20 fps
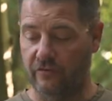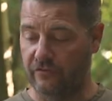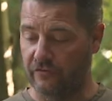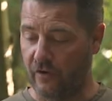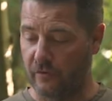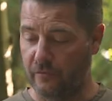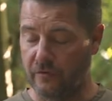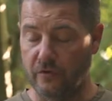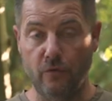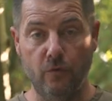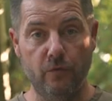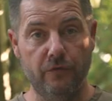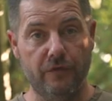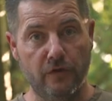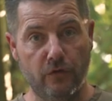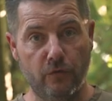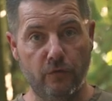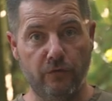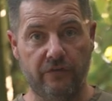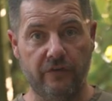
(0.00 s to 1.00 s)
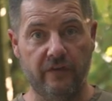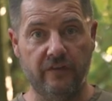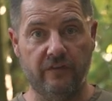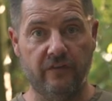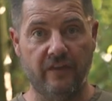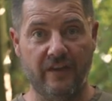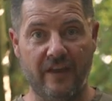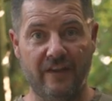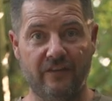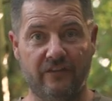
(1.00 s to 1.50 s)
to show you the new
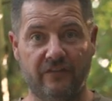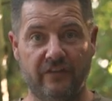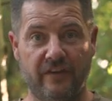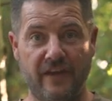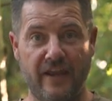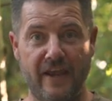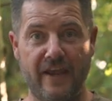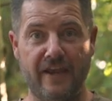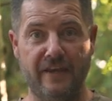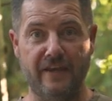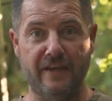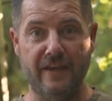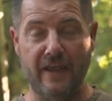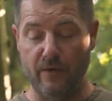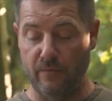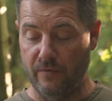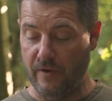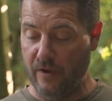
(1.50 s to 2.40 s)
GTNC landing net.